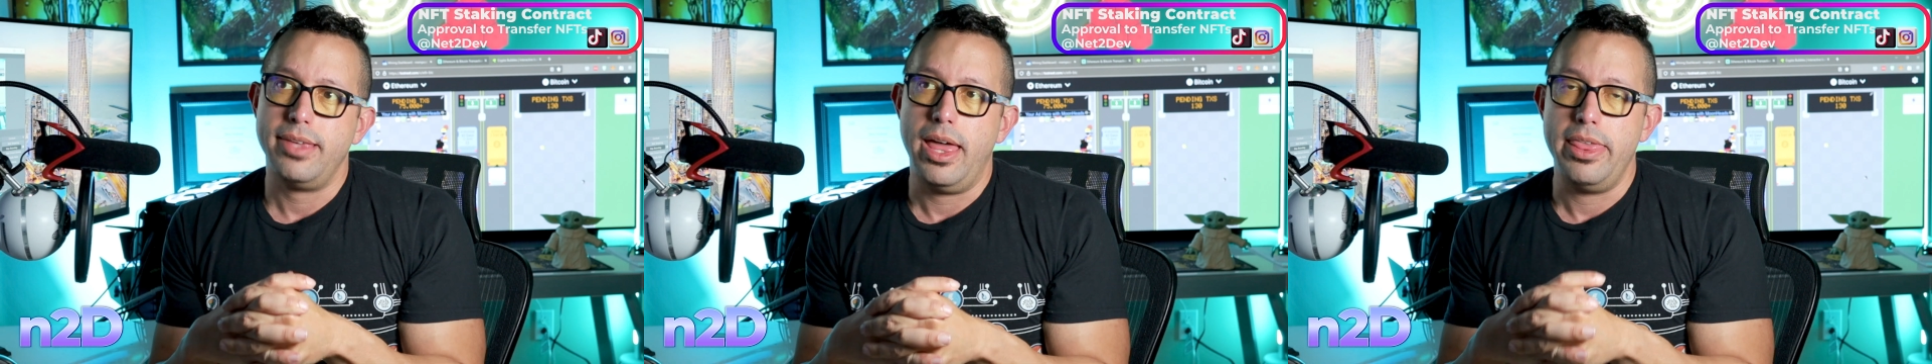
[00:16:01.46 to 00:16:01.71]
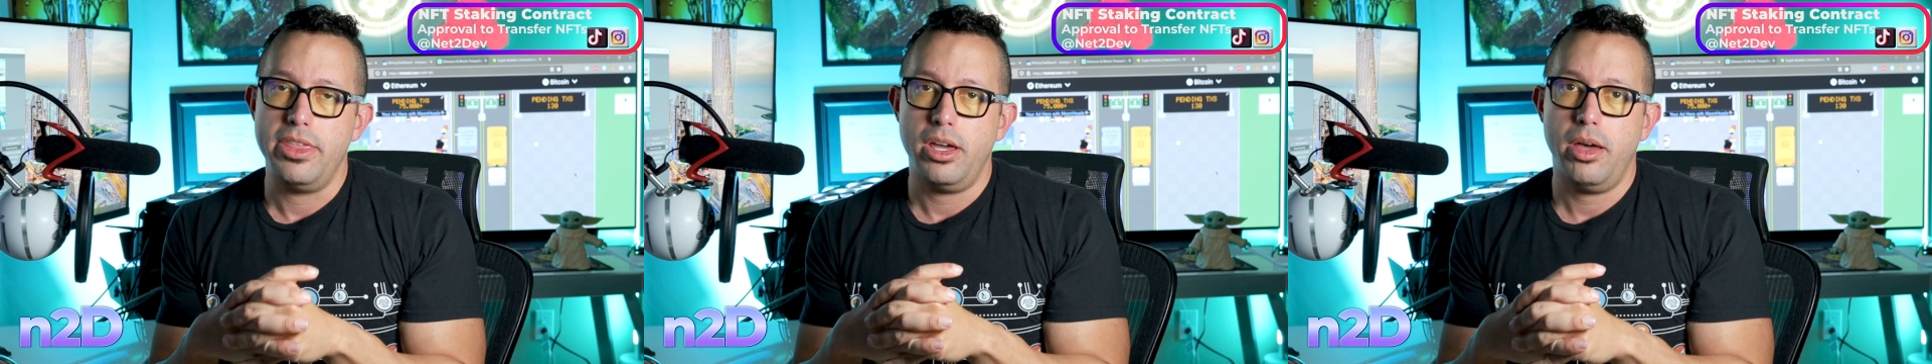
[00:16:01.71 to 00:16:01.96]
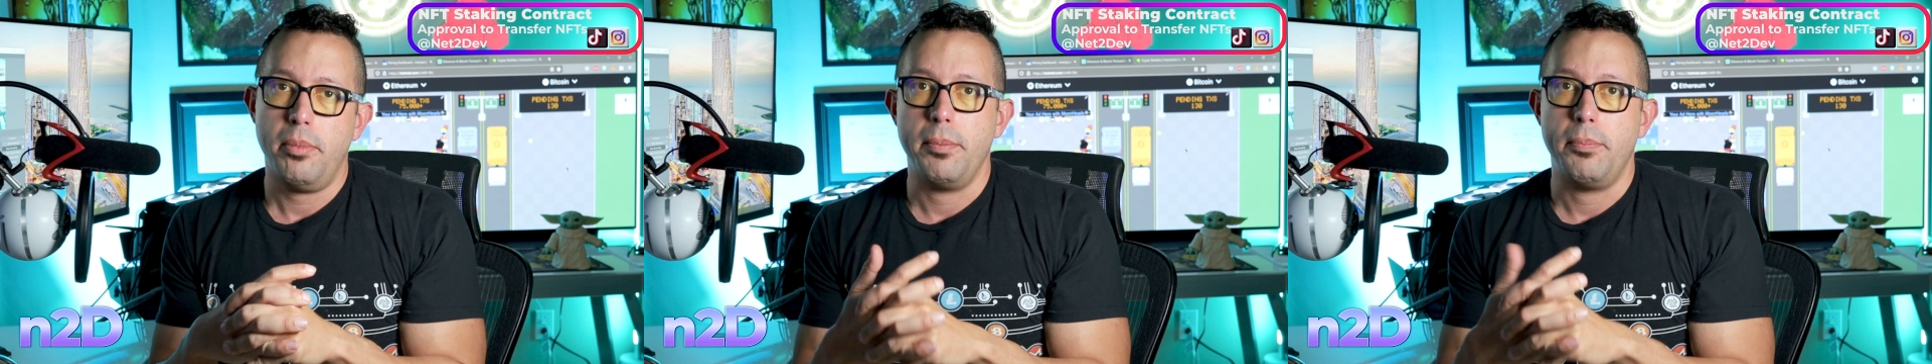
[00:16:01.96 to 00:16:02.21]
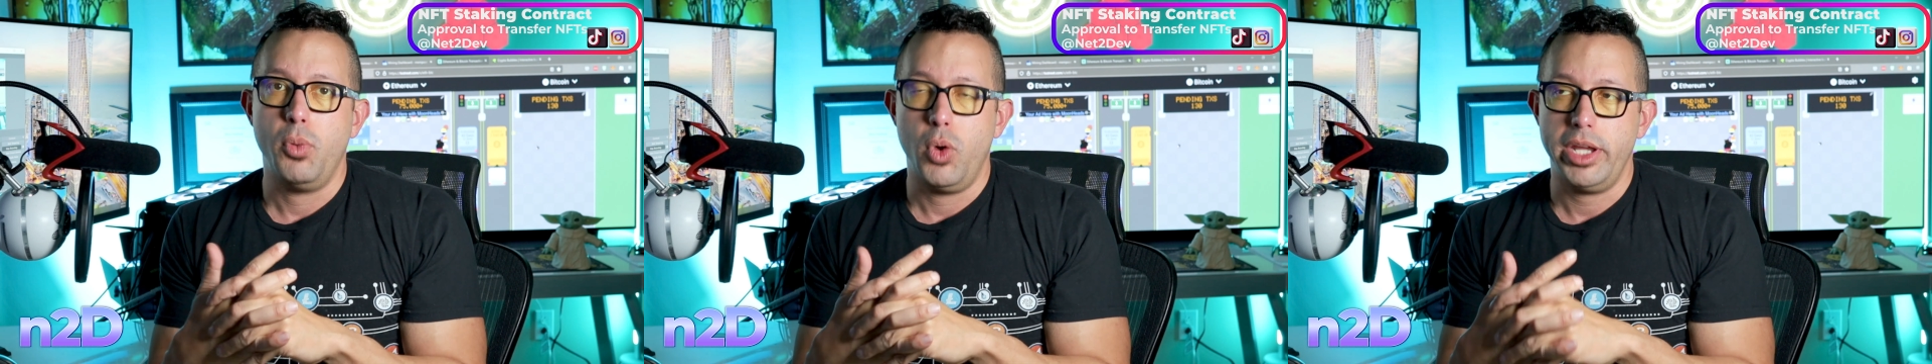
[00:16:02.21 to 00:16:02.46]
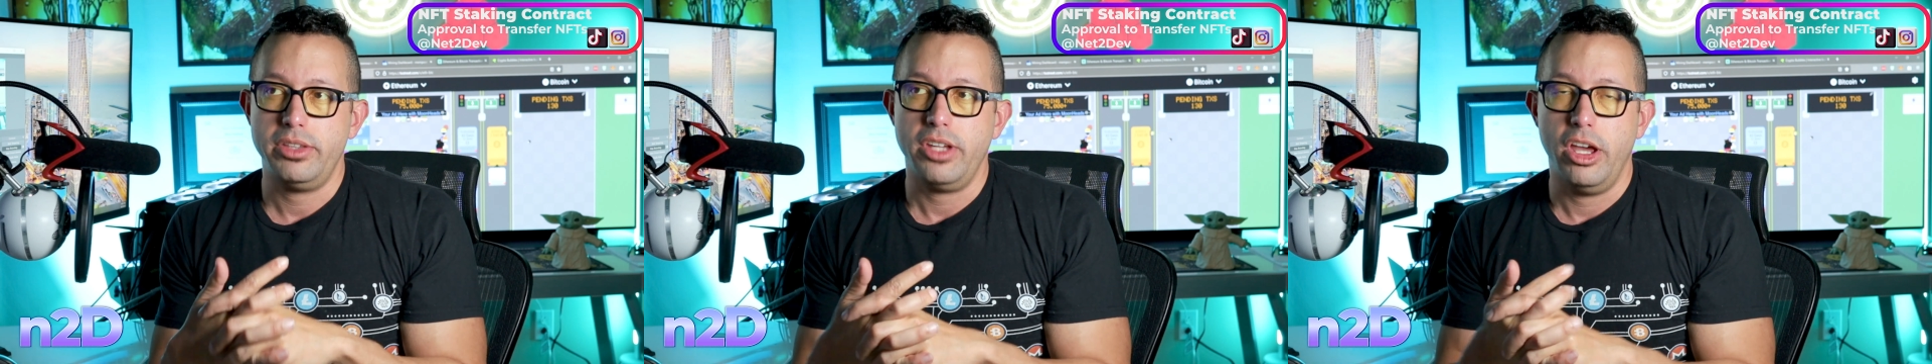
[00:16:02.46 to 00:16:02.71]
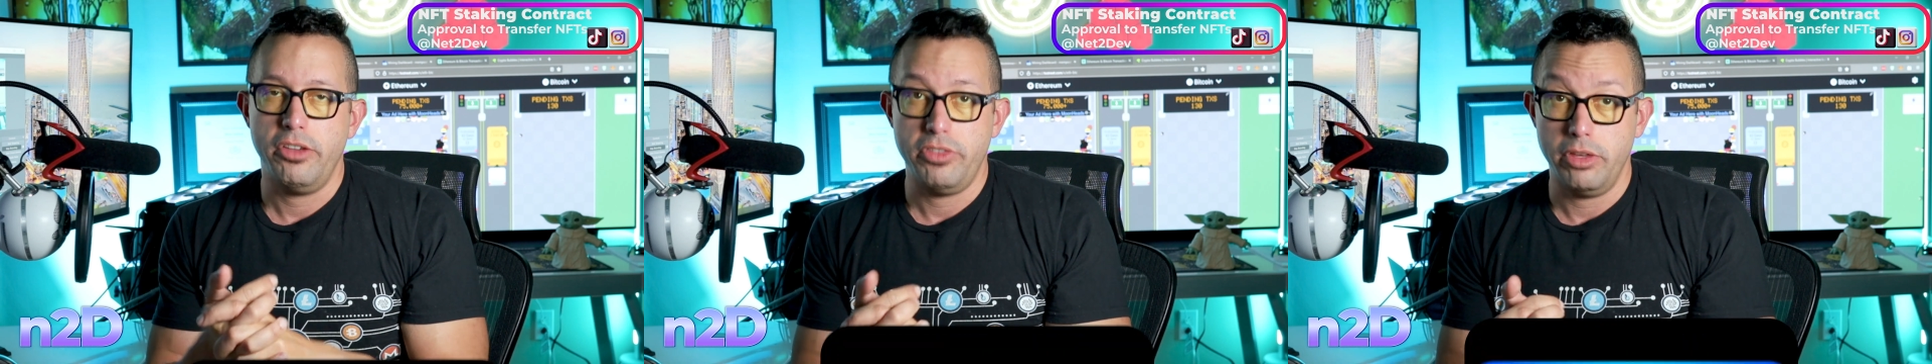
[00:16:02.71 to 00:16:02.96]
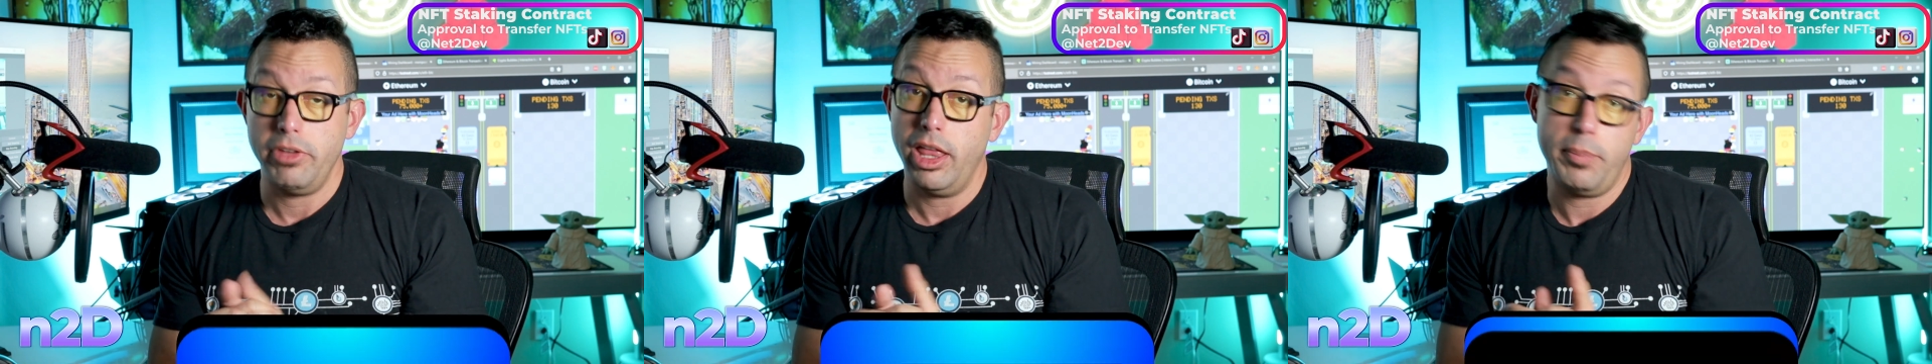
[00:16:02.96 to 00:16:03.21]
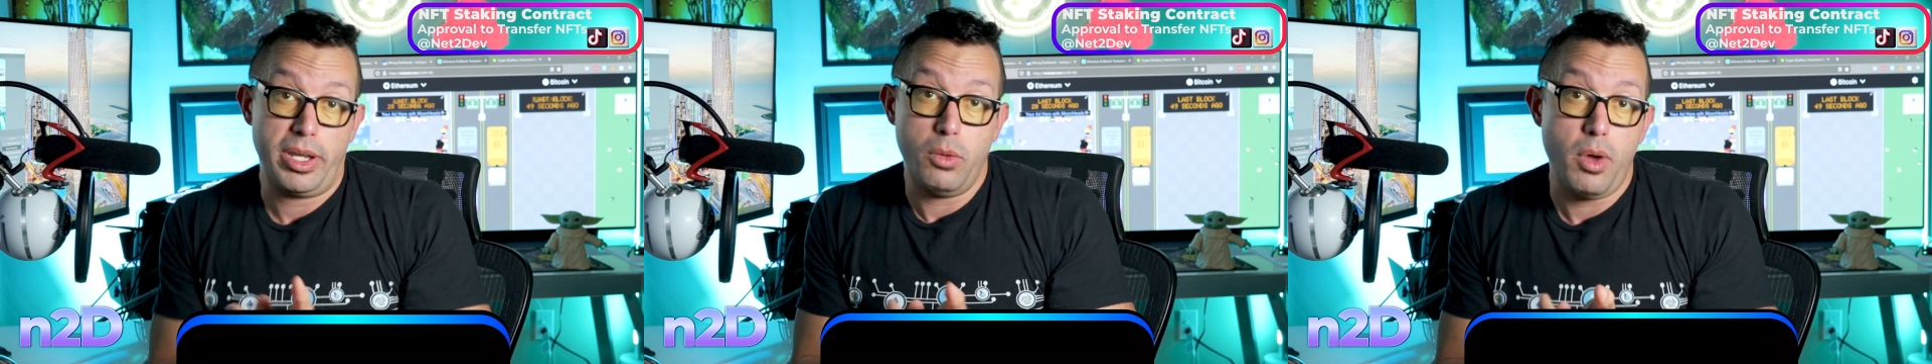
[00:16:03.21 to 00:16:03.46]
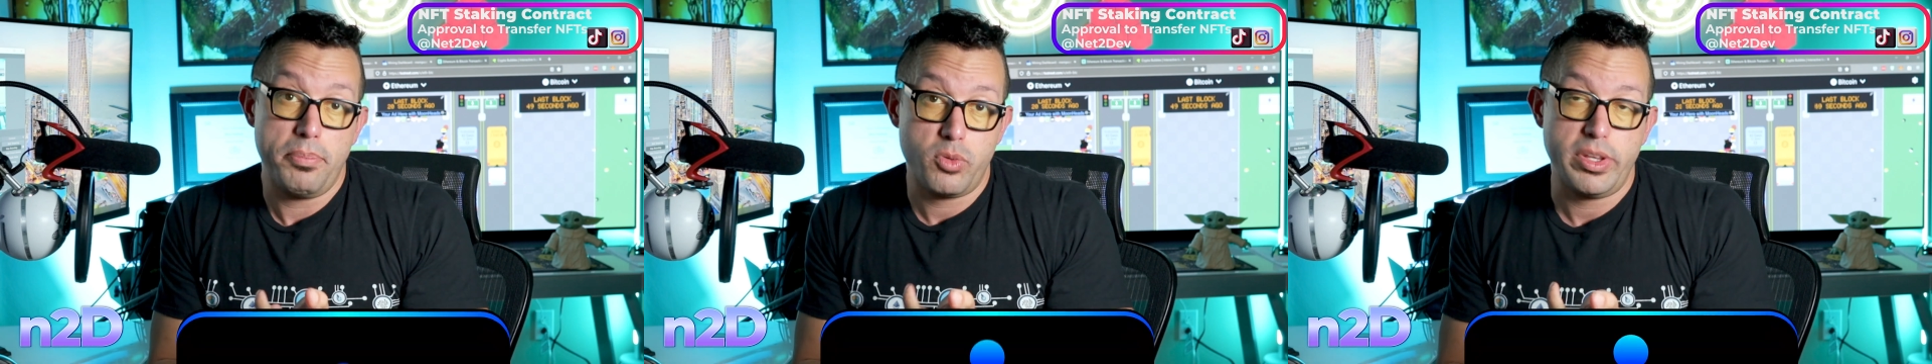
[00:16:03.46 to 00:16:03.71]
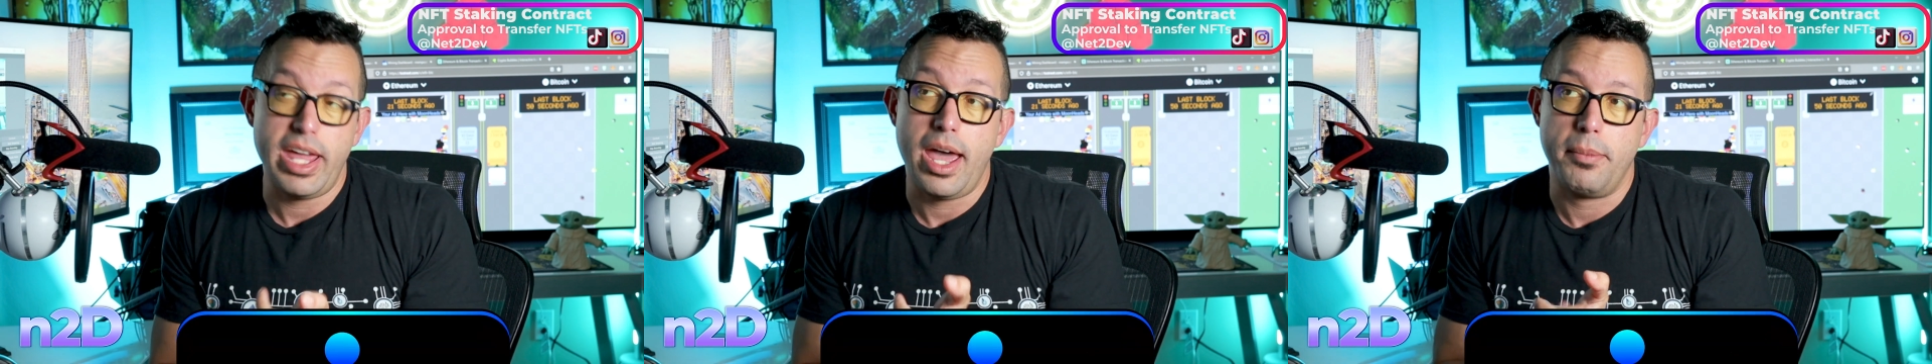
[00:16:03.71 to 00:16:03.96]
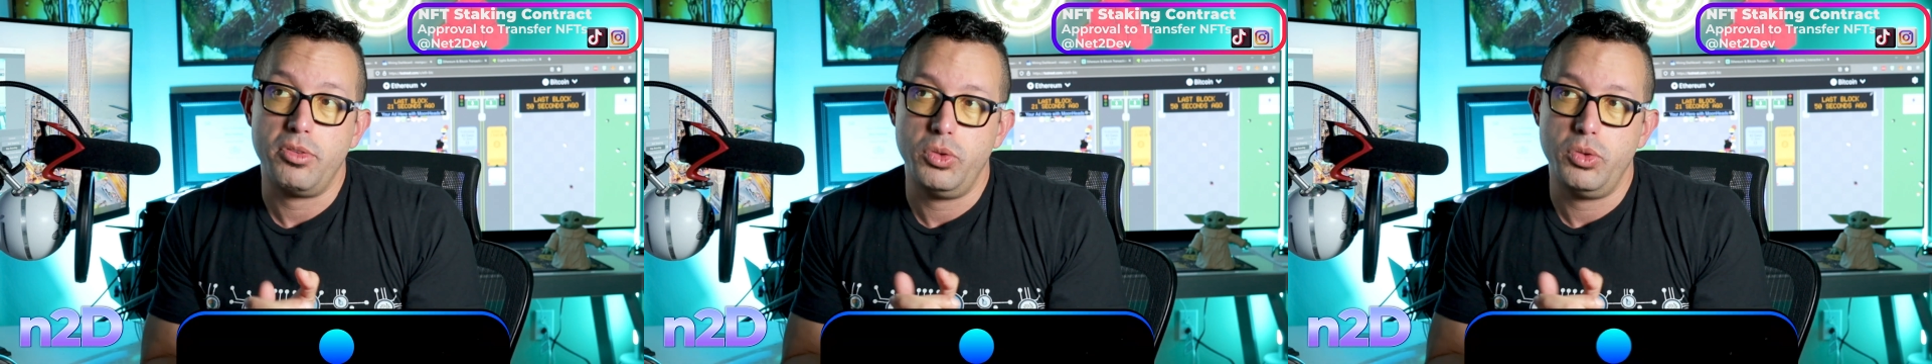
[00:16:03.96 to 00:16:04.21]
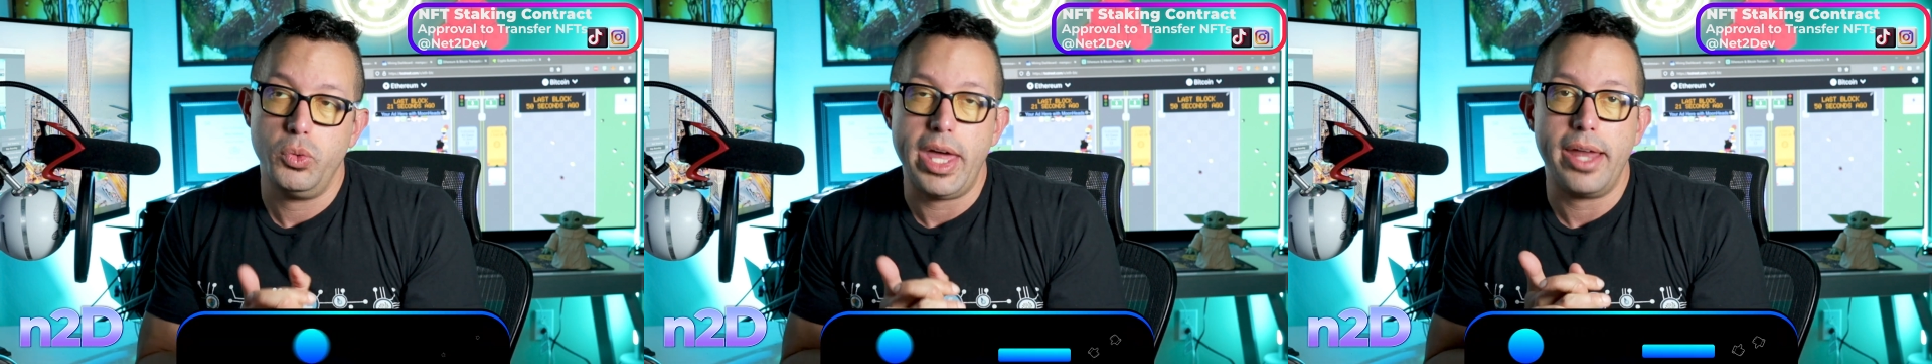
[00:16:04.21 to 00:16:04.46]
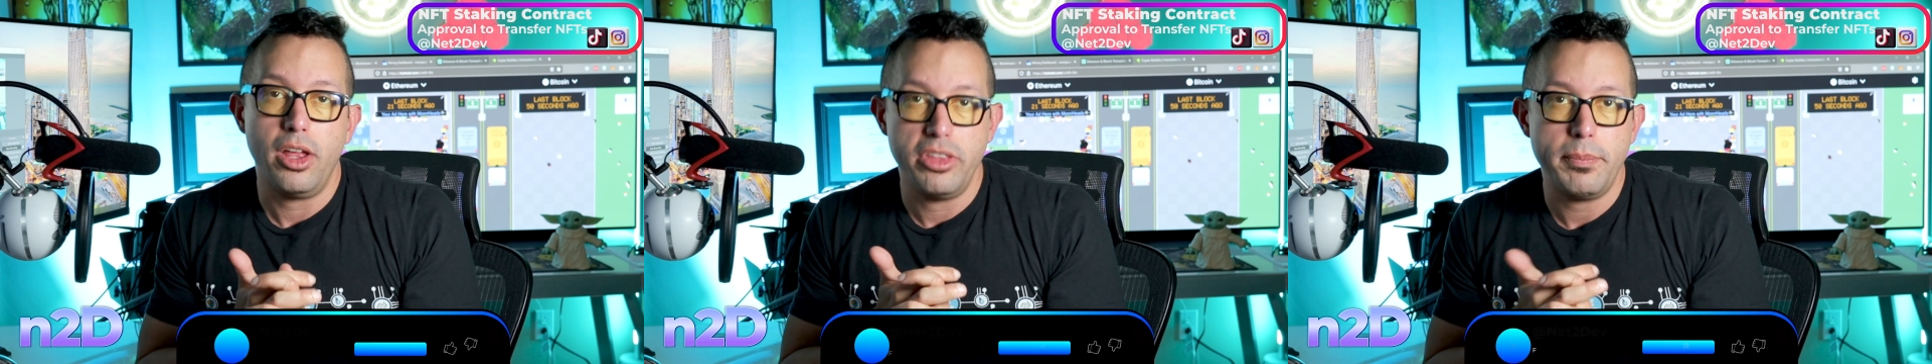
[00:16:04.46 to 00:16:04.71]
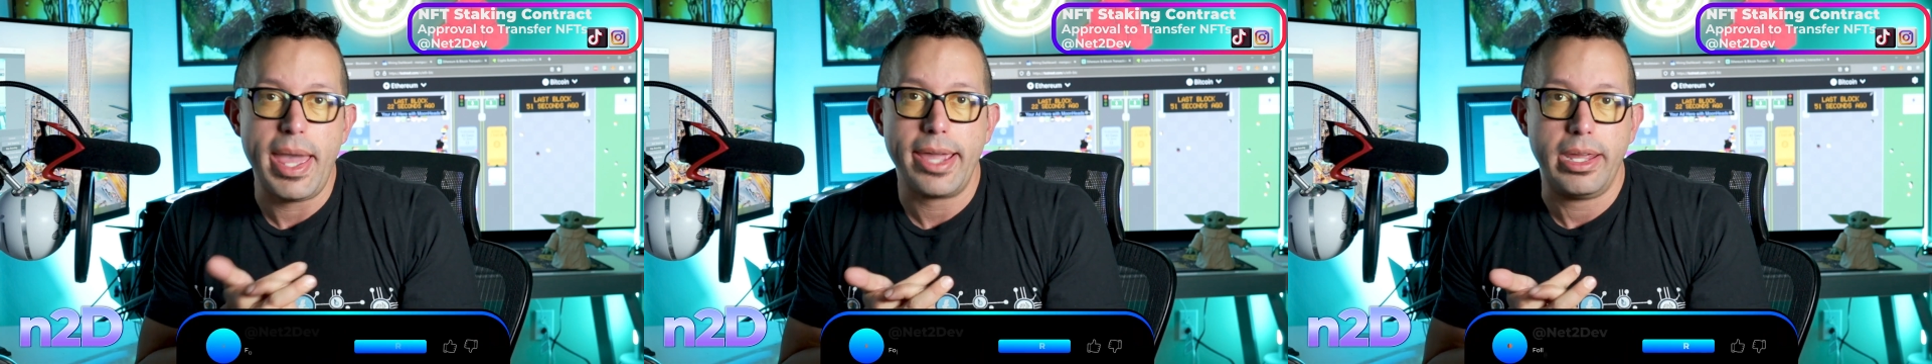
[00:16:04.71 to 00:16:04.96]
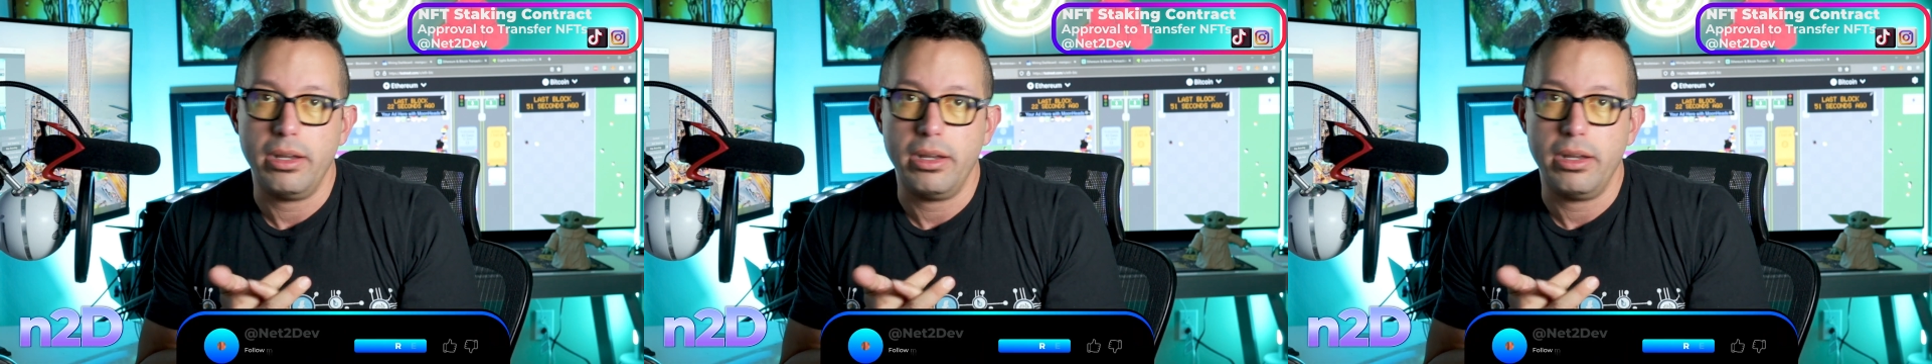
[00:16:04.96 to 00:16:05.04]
the point of developing a Web three dApp, to do that on the backend.